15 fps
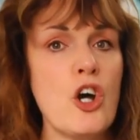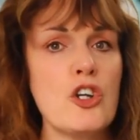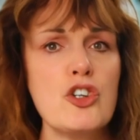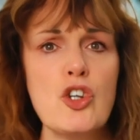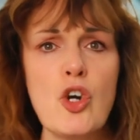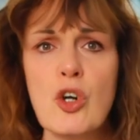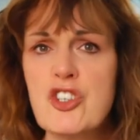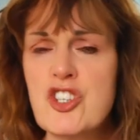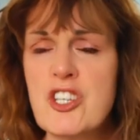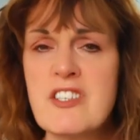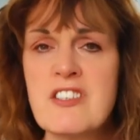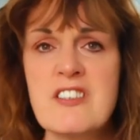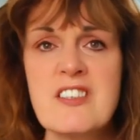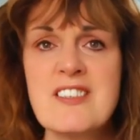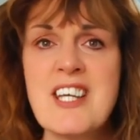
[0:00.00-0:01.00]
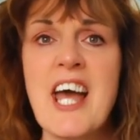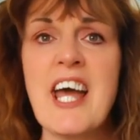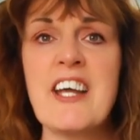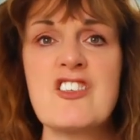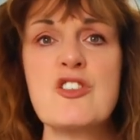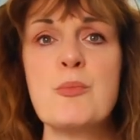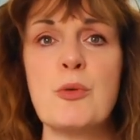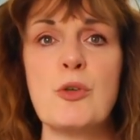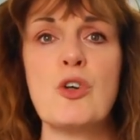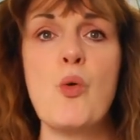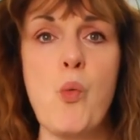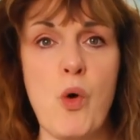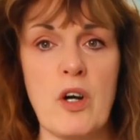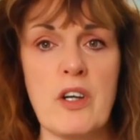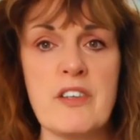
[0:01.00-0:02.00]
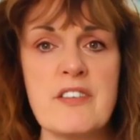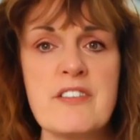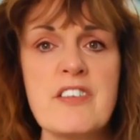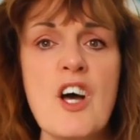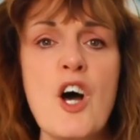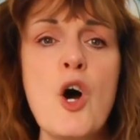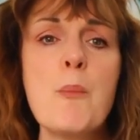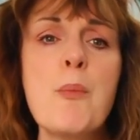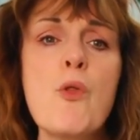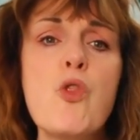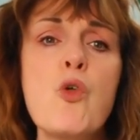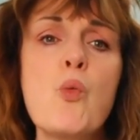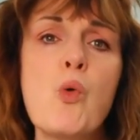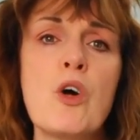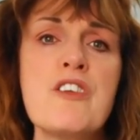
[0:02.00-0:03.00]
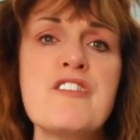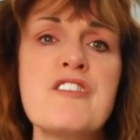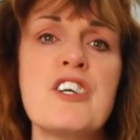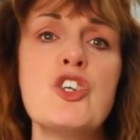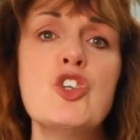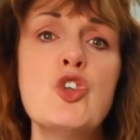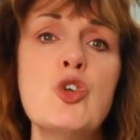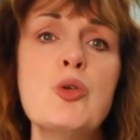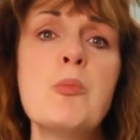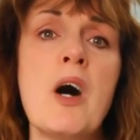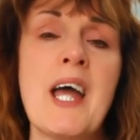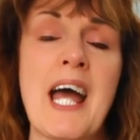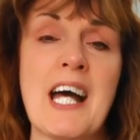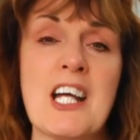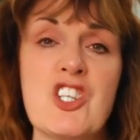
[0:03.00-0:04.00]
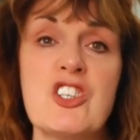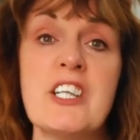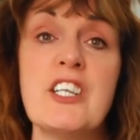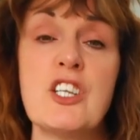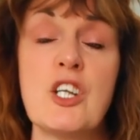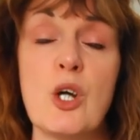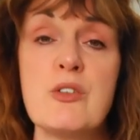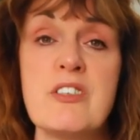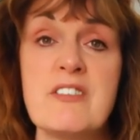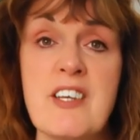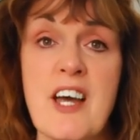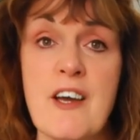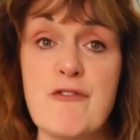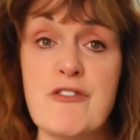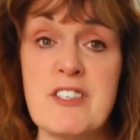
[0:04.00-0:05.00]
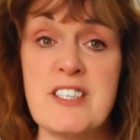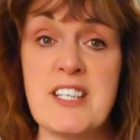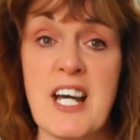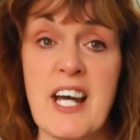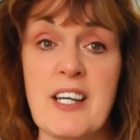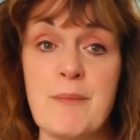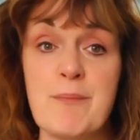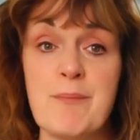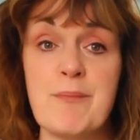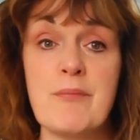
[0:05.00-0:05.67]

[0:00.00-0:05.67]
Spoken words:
not just the textbook ones, but the ones that you might actually notice every day.